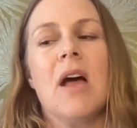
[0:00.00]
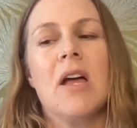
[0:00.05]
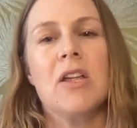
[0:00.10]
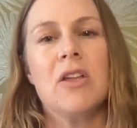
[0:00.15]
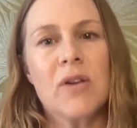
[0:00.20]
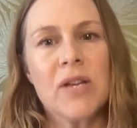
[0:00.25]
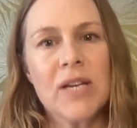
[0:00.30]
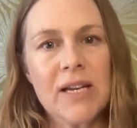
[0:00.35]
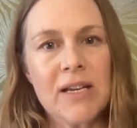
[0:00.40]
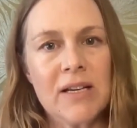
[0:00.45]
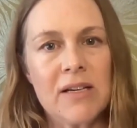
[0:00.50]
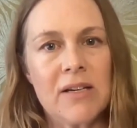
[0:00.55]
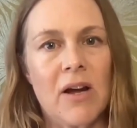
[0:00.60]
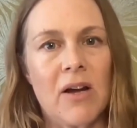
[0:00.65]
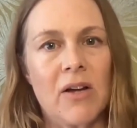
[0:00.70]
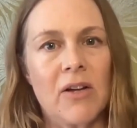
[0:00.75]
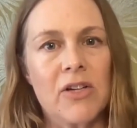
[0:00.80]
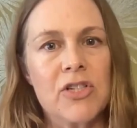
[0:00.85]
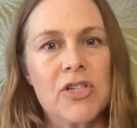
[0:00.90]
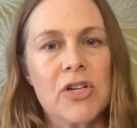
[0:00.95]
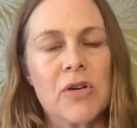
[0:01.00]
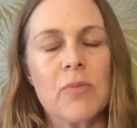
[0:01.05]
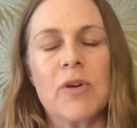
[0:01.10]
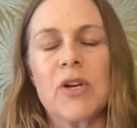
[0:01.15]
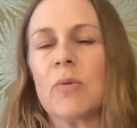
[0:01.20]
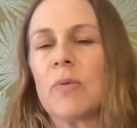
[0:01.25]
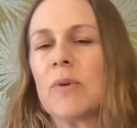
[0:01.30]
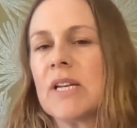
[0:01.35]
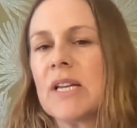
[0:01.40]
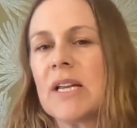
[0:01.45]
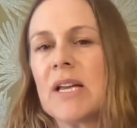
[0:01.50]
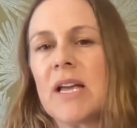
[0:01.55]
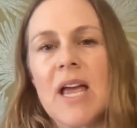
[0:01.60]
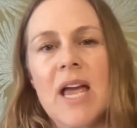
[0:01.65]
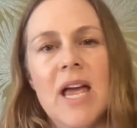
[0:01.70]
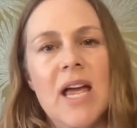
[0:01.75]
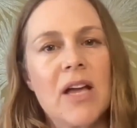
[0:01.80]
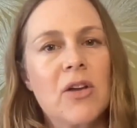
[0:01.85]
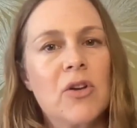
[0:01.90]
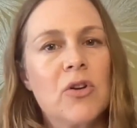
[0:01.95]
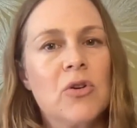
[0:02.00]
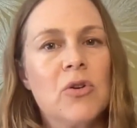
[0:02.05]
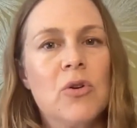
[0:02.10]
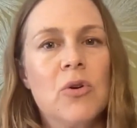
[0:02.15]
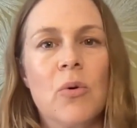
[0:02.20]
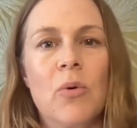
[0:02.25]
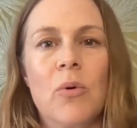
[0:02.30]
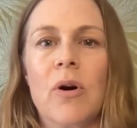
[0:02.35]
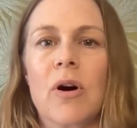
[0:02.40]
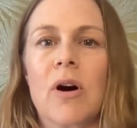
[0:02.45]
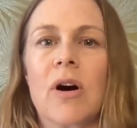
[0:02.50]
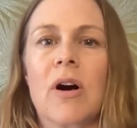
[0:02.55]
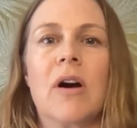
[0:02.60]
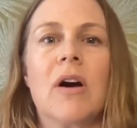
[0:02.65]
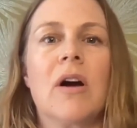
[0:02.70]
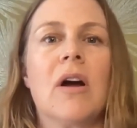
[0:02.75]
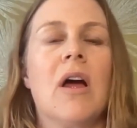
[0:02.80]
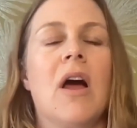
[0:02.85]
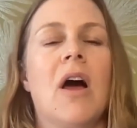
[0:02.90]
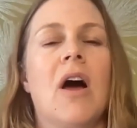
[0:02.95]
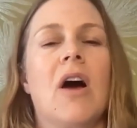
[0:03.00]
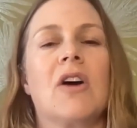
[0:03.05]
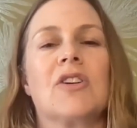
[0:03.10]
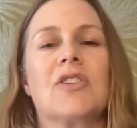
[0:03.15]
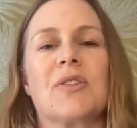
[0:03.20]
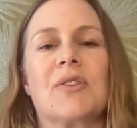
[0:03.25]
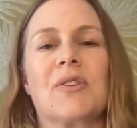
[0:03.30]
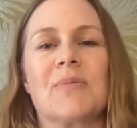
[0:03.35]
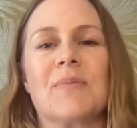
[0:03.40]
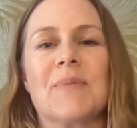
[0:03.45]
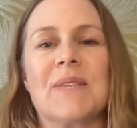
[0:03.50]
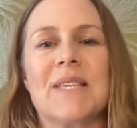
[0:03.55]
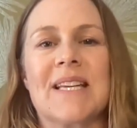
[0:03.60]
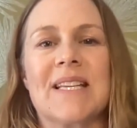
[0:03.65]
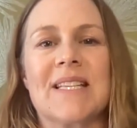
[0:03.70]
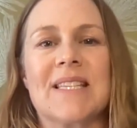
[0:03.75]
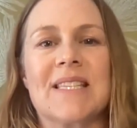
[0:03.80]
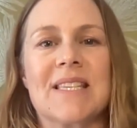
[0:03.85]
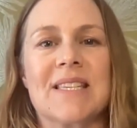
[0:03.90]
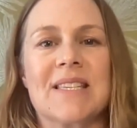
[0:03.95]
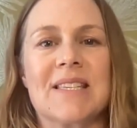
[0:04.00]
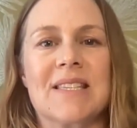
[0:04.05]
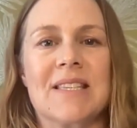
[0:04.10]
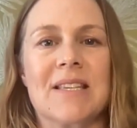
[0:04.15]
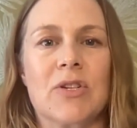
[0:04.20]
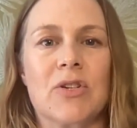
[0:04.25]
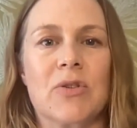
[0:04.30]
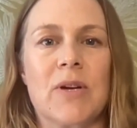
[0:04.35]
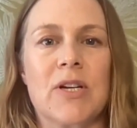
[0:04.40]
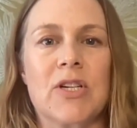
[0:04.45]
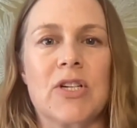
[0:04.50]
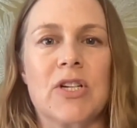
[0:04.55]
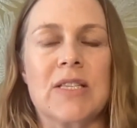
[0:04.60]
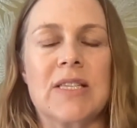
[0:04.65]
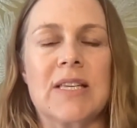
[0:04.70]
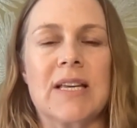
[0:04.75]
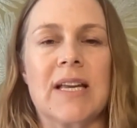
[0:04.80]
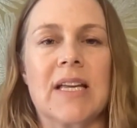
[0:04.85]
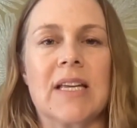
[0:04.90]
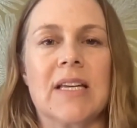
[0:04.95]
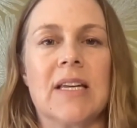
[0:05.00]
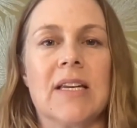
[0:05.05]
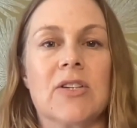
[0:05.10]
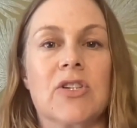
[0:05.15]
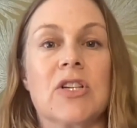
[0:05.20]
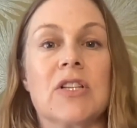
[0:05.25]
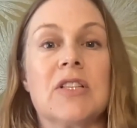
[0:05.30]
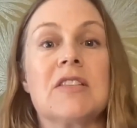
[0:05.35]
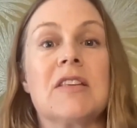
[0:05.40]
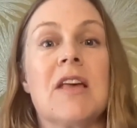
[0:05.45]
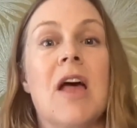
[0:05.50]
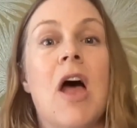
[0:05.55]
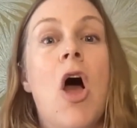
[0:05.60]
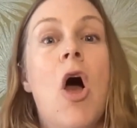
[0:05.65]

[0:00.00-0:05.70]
You can acknowledge it. We don't want to ignore our circumstances, situations, and conditions,